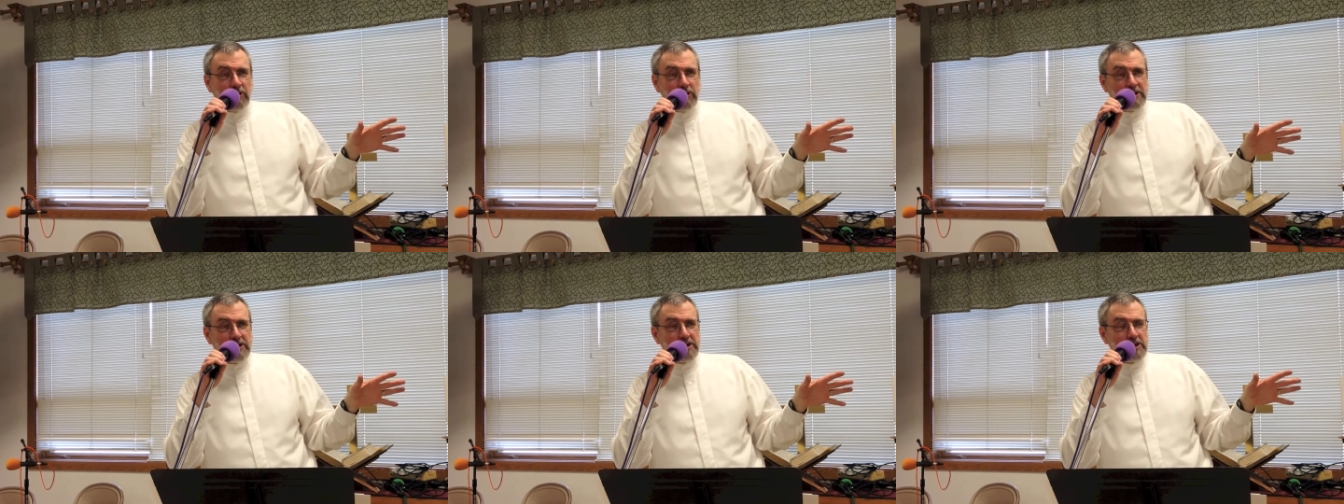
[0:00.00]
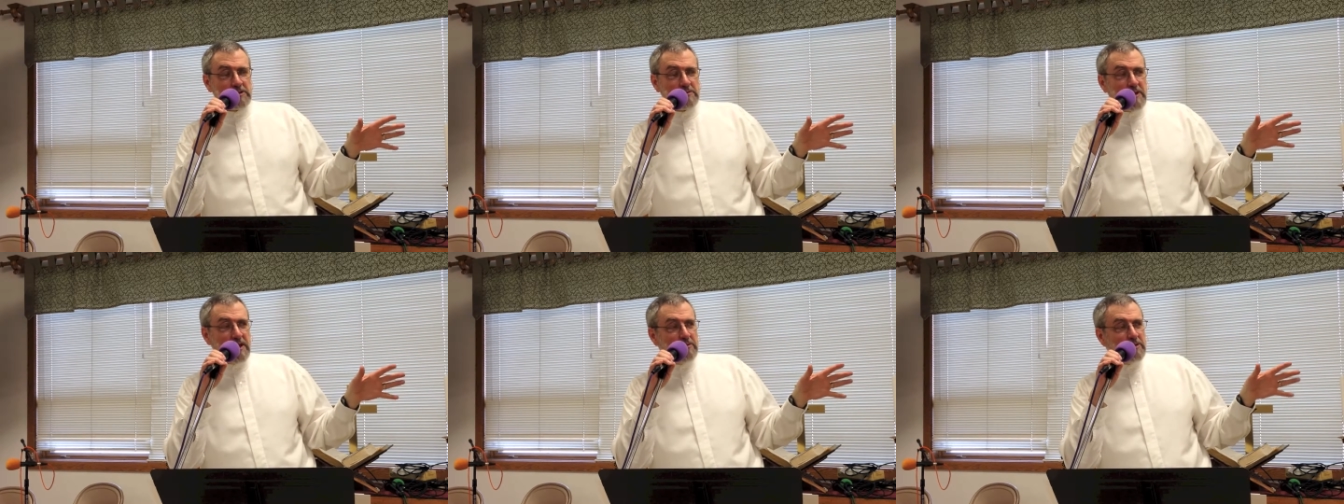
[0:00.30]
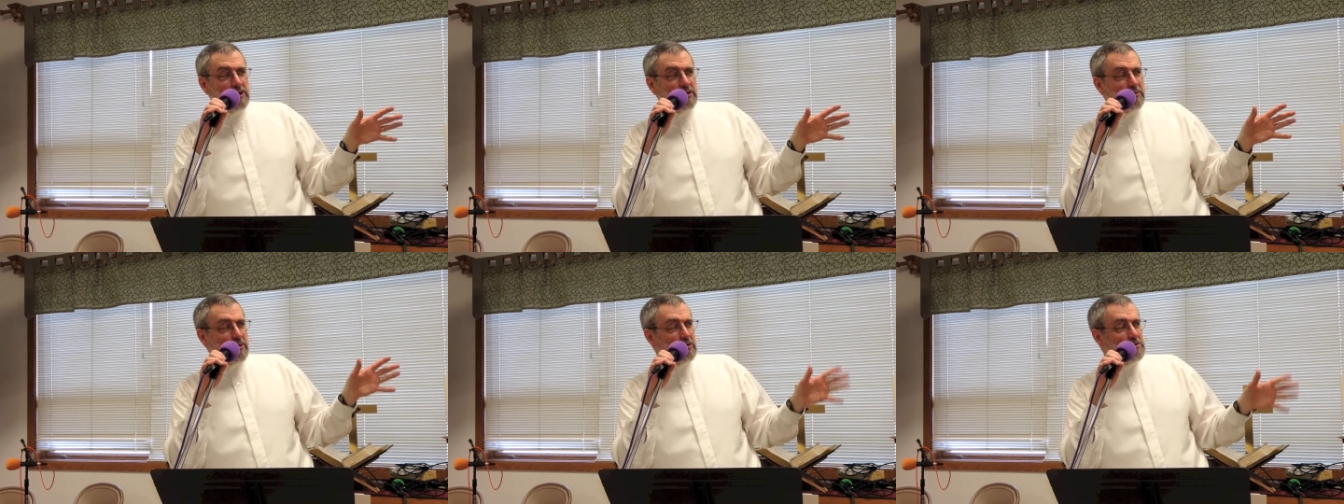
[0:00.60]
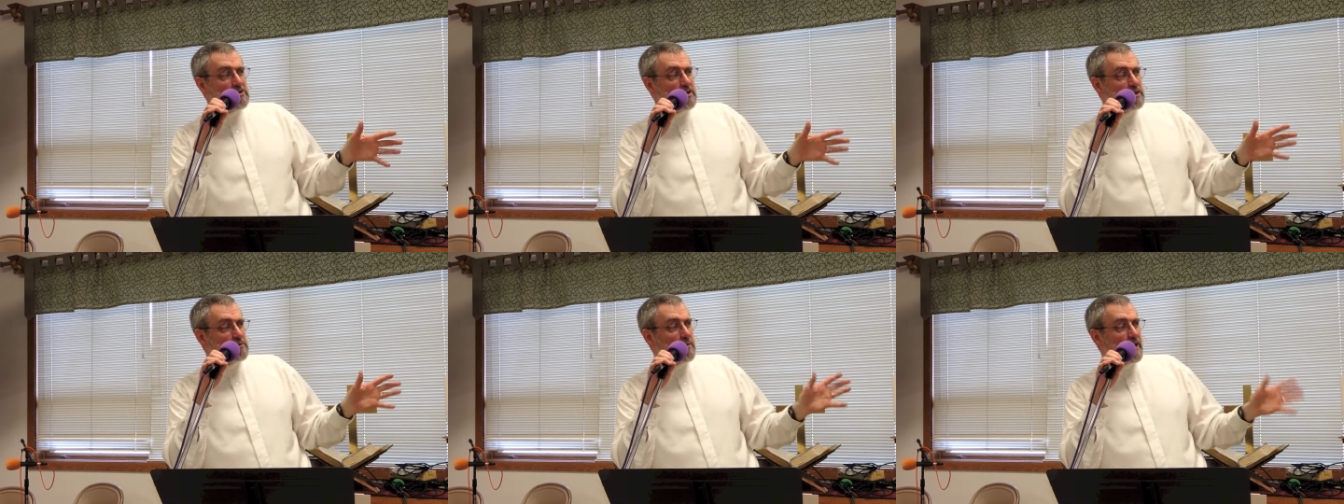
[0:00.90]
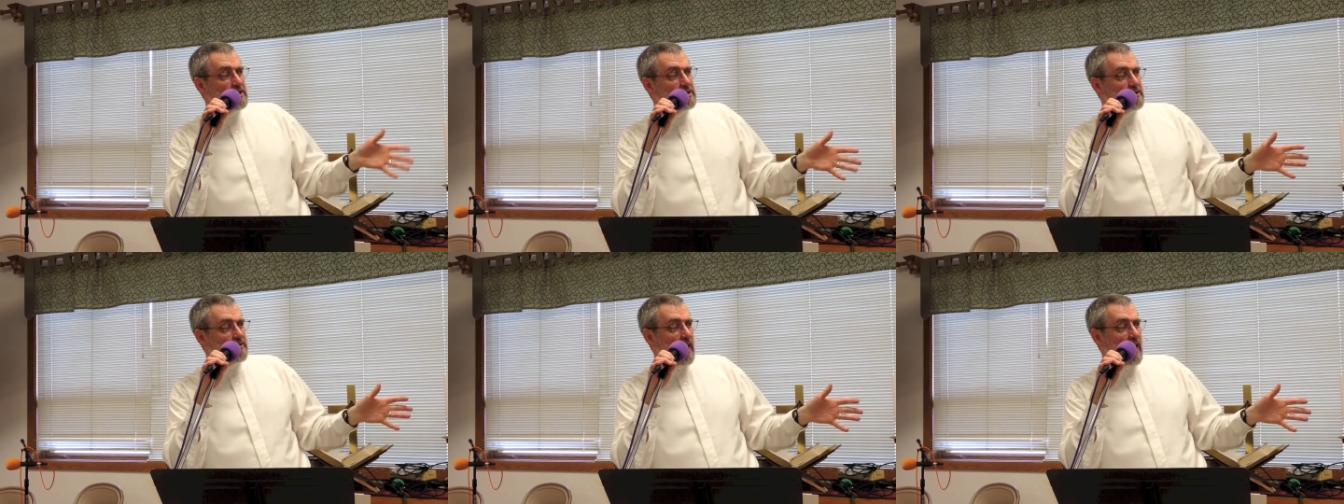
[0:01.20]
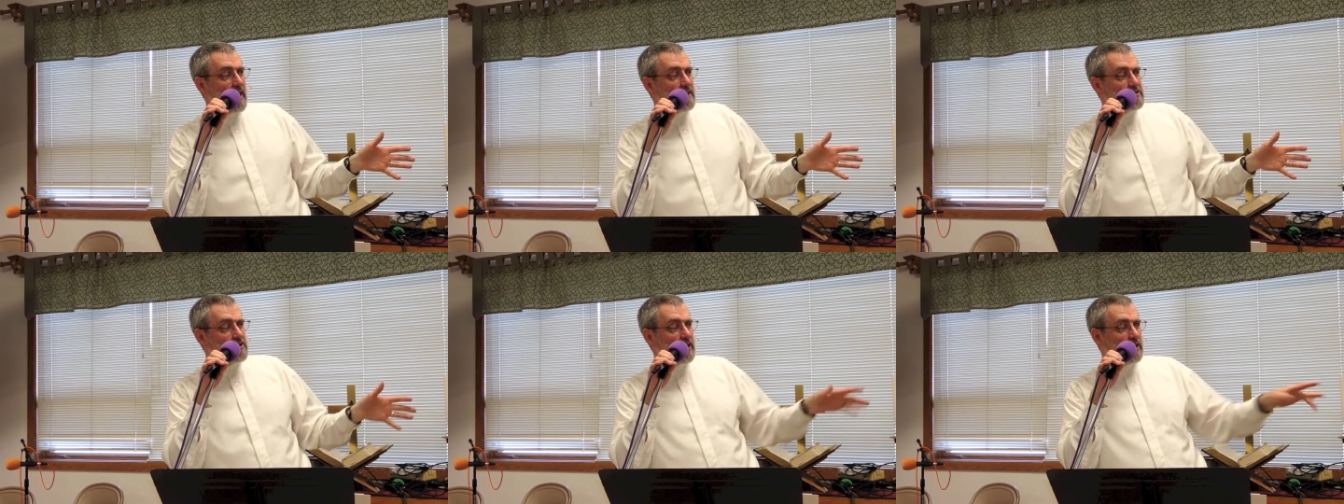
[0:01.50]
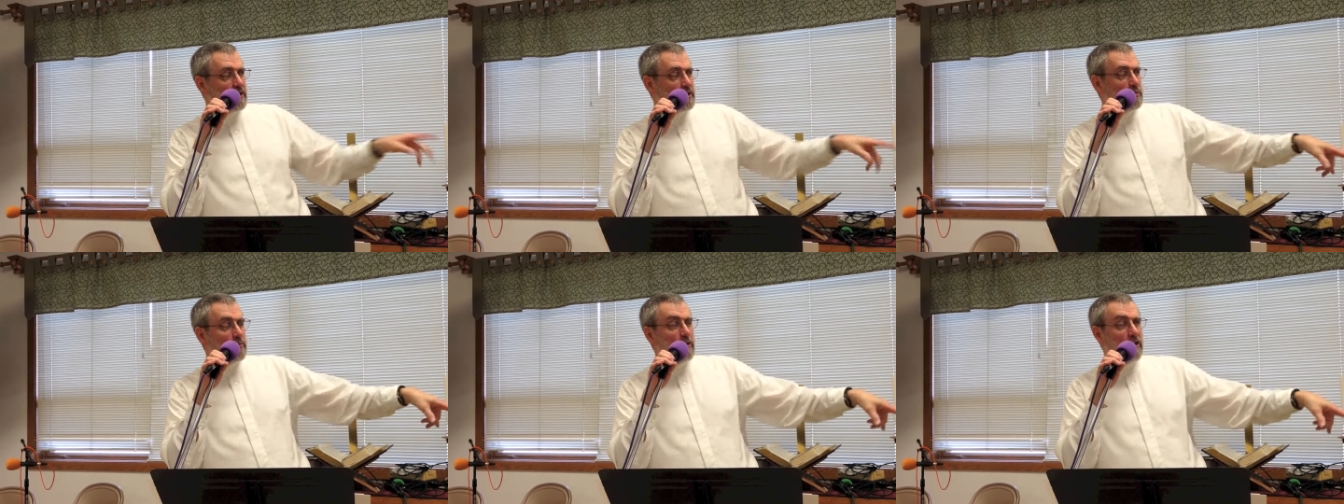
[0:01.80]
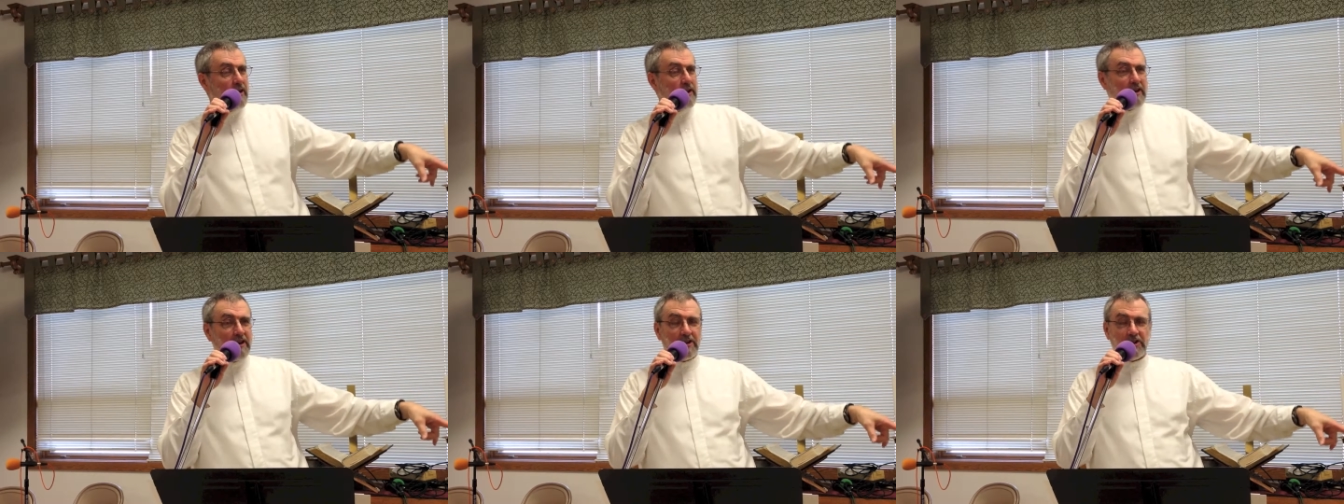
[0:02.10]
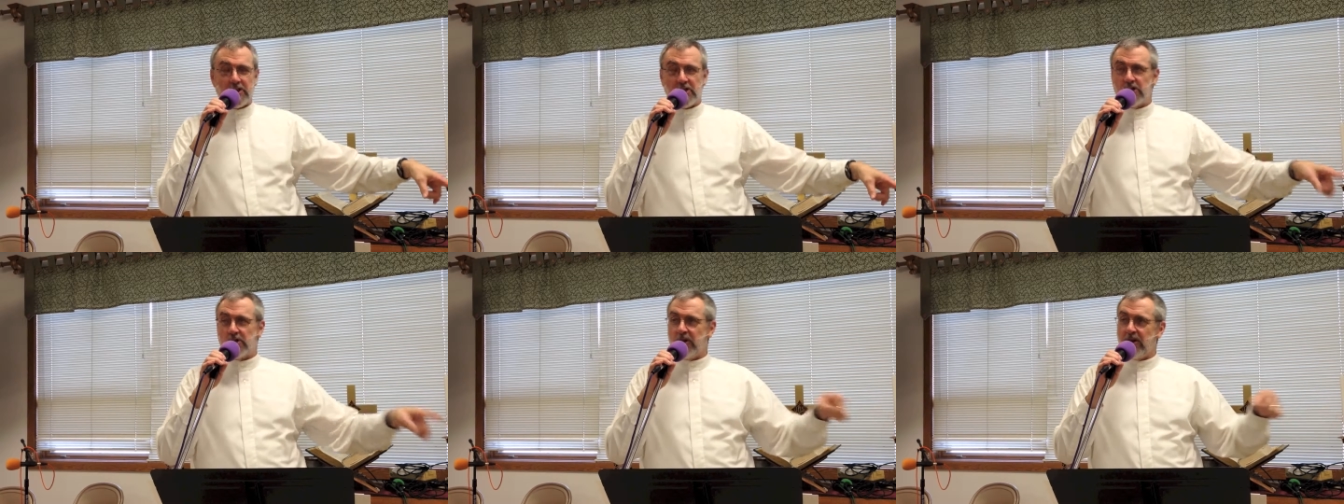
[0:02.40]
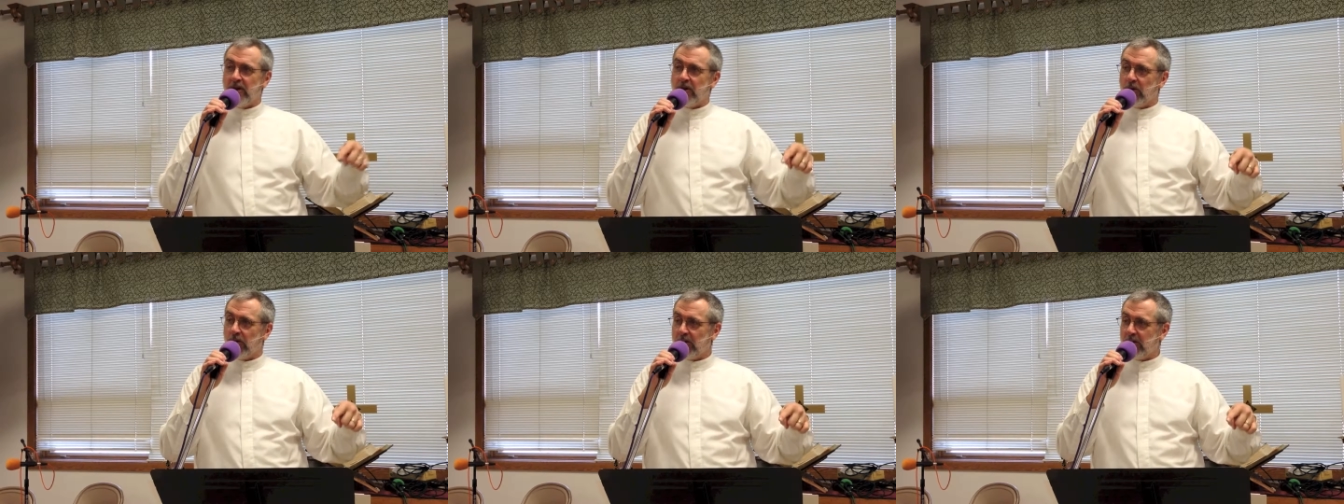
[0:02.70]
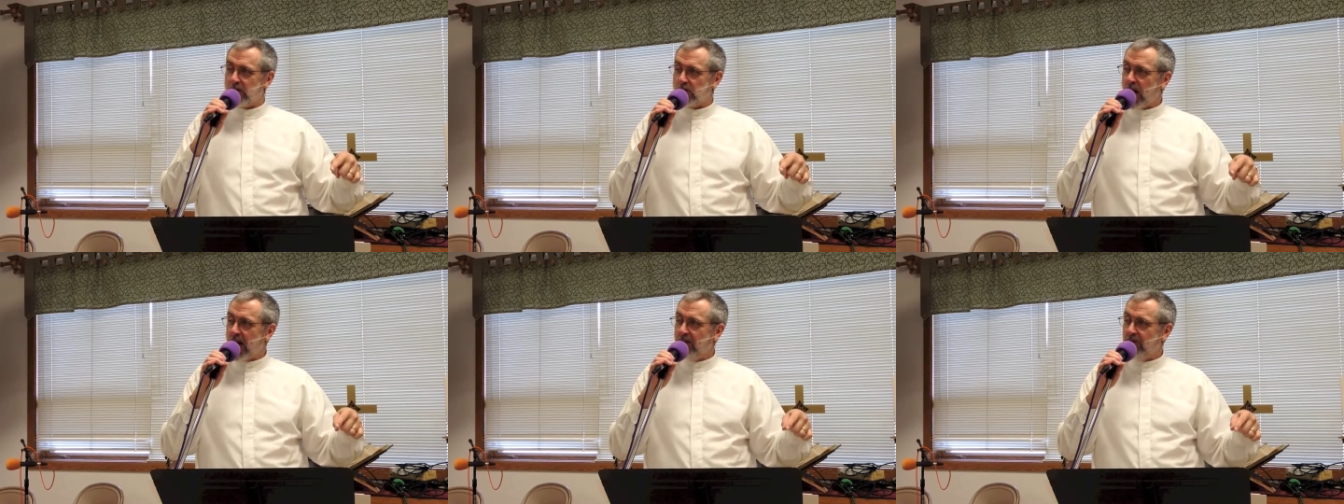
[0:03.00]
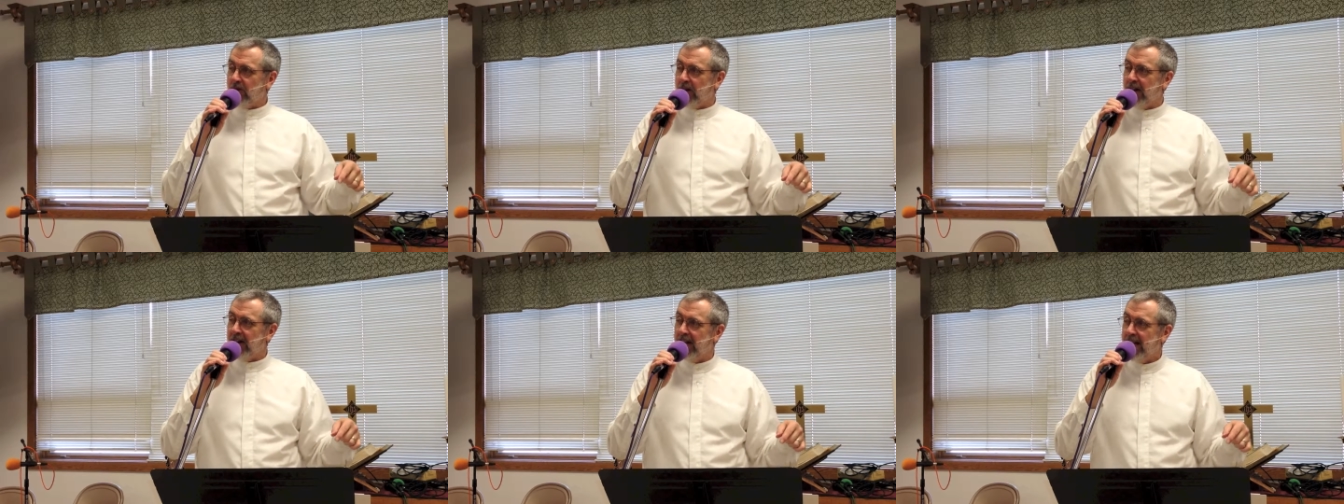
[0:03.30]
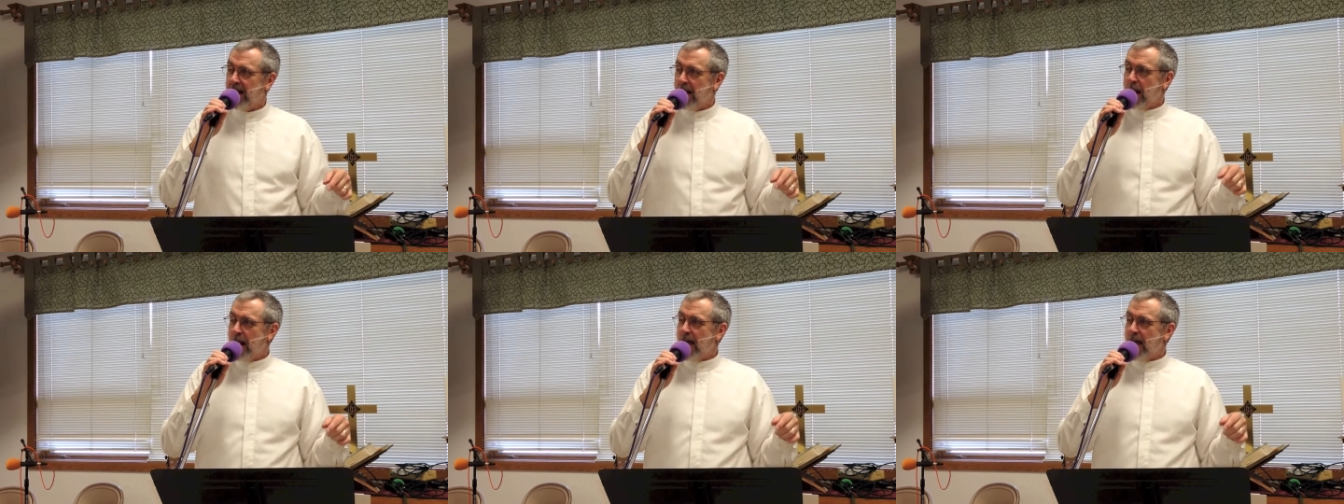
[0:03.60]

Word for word: which is maybe your most expensive asset, and you park it on the street or in the driveway,